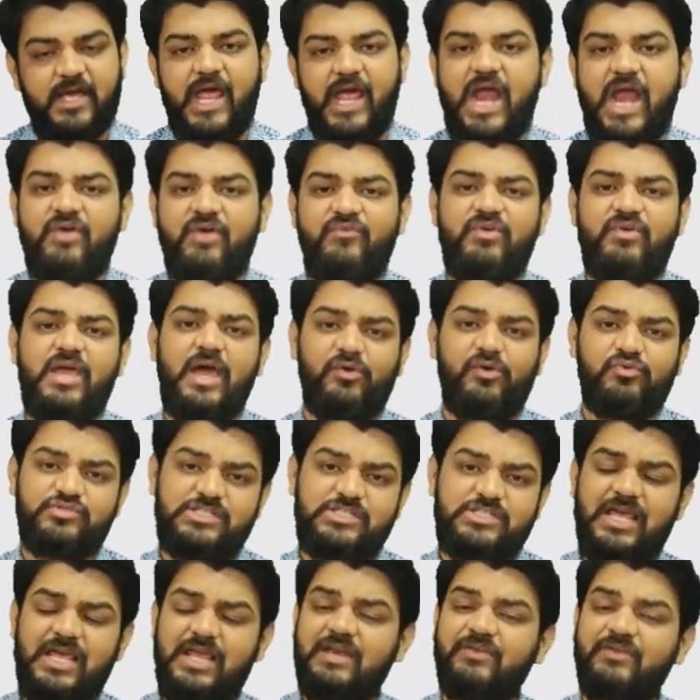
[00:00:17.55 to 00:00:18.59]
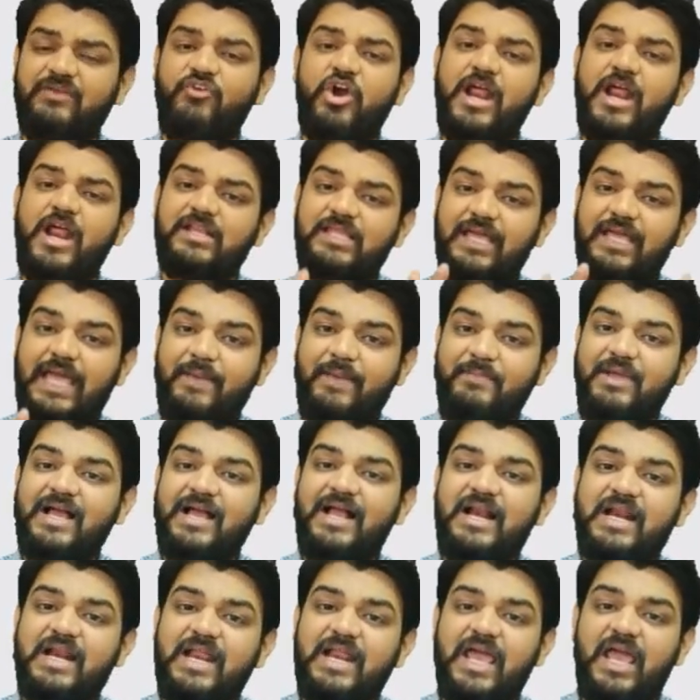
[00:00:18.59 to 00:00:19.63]
And we have seen what are the
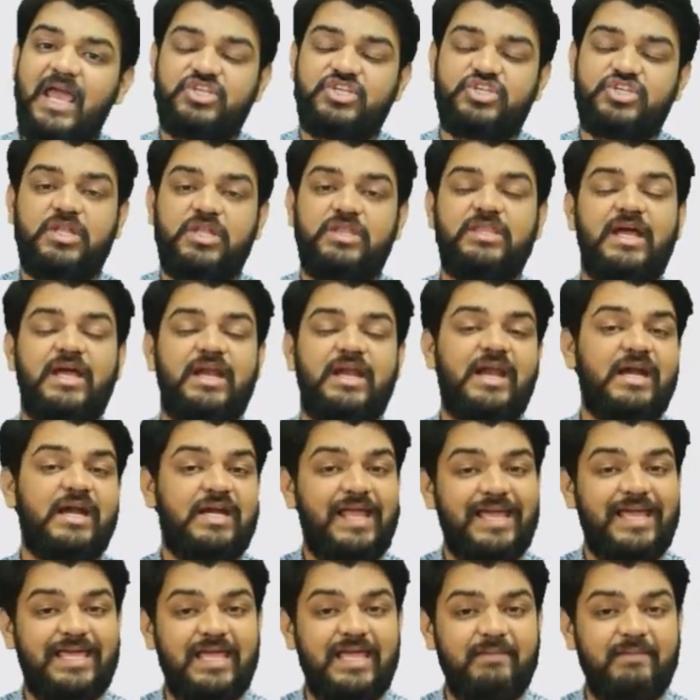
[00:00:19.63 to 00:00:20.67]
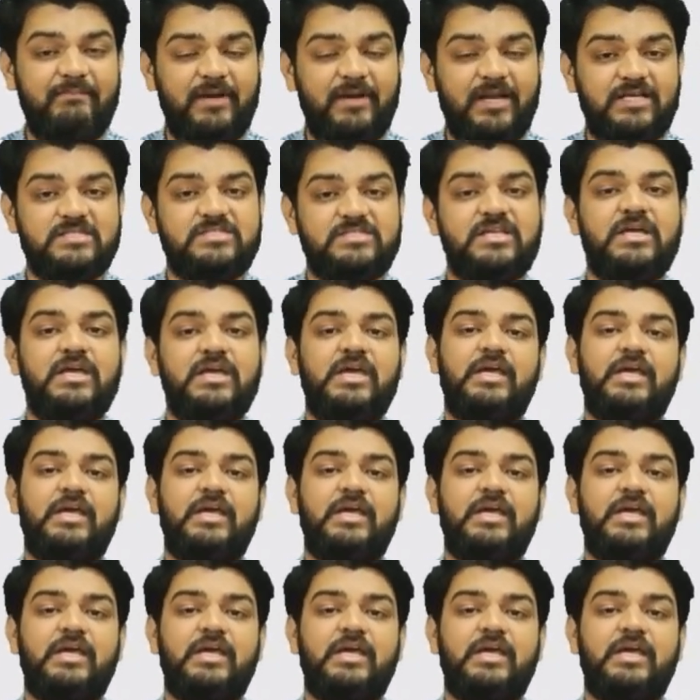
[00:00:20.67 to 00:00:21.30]
chemical reactions that are taking place